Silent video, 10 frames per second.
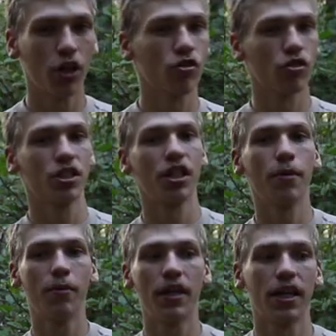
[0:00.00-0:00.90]

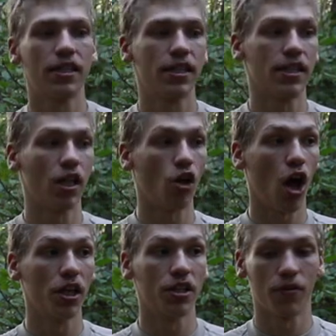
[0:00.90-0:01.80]
interesting because it's a
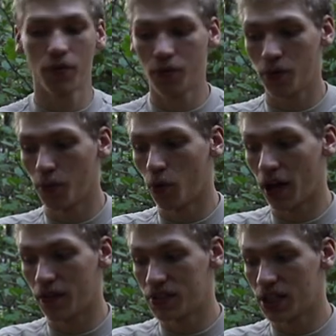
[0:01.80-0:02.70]
lot different from what
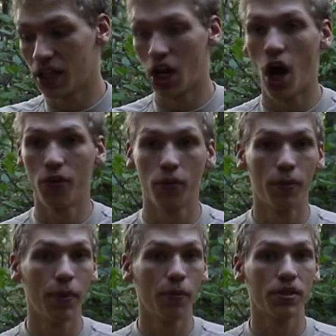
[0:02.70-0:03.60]
I've seen in other
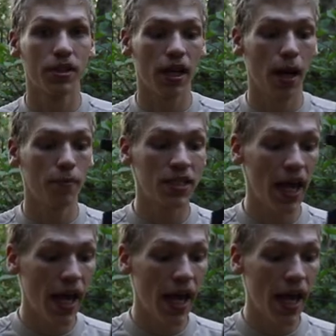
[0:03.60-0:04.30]
people's setups,